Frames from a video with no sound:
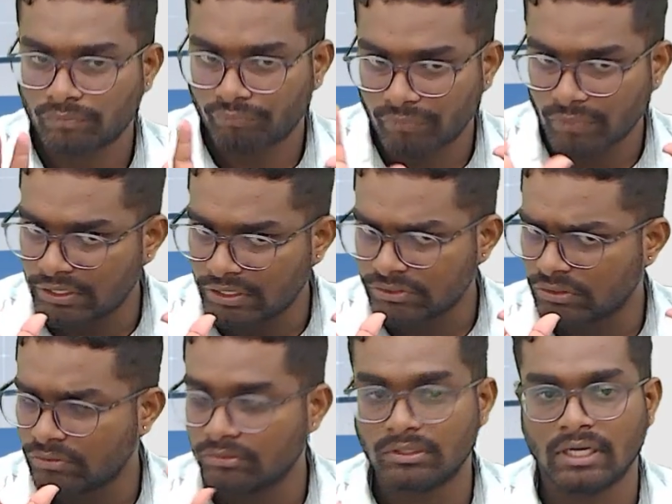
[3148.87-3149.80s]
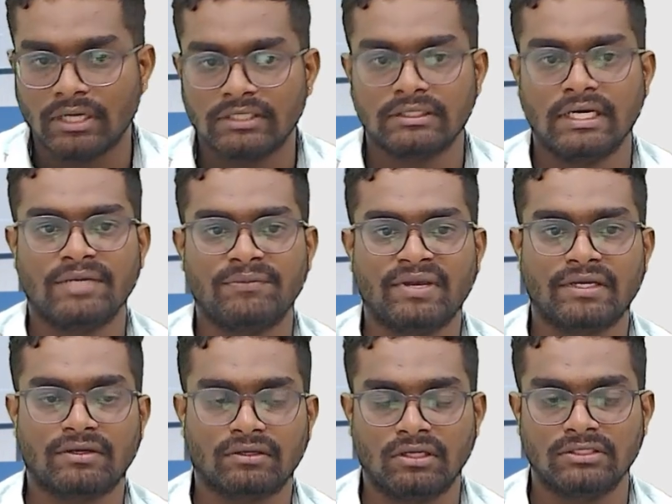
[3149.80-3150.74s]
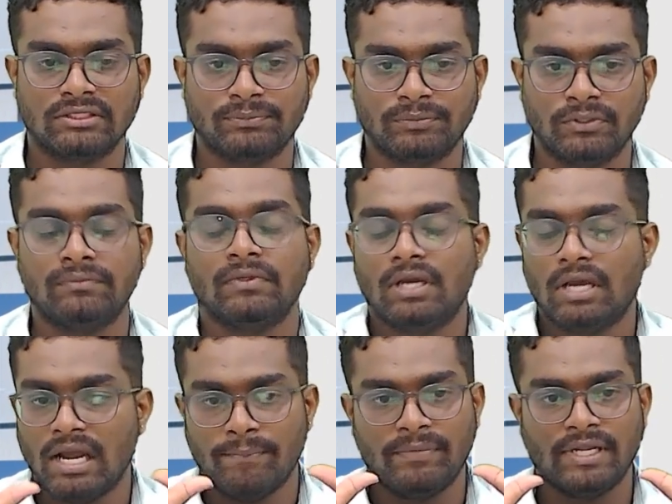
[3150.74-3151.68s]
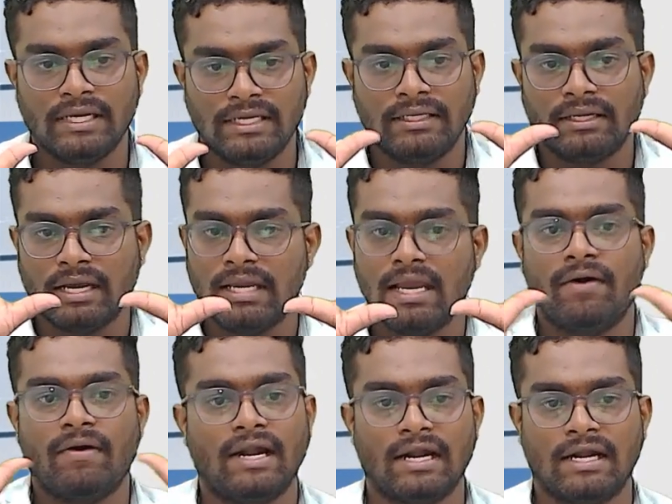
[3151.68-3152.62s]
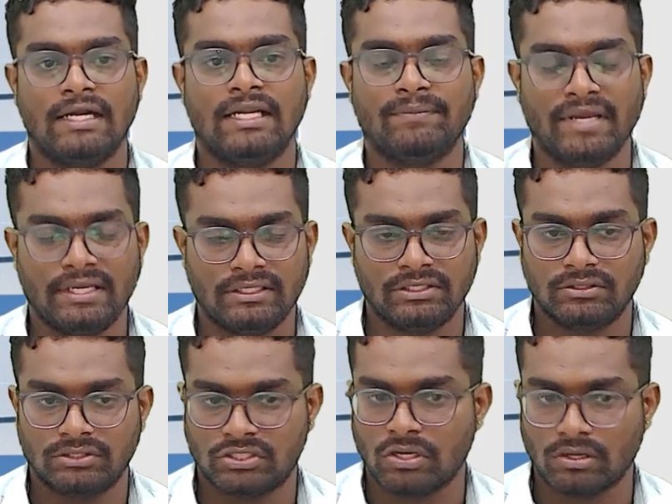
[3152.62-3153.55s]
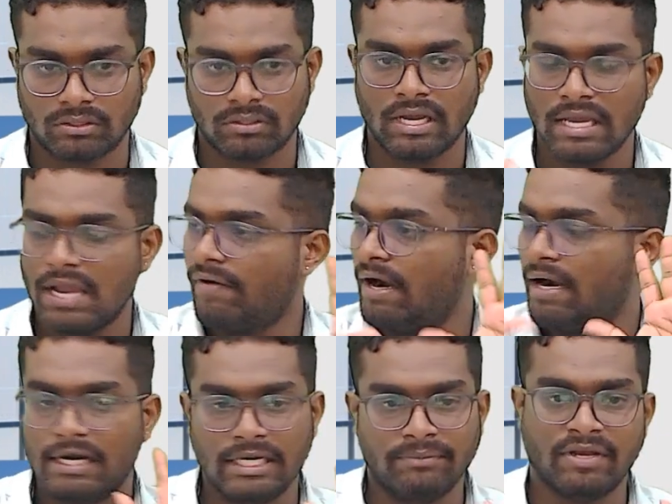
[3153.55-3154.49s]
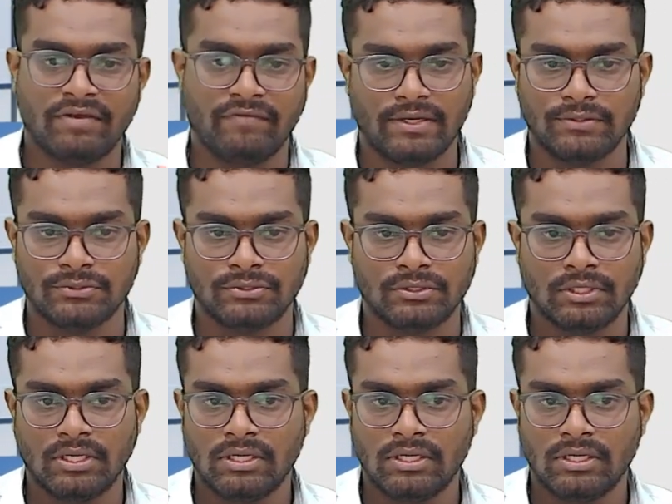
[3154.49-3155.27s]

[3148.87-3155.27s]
Understood? Understanding my concept now? I am telling I have 100 in my stock. I have 100 in my warehouse.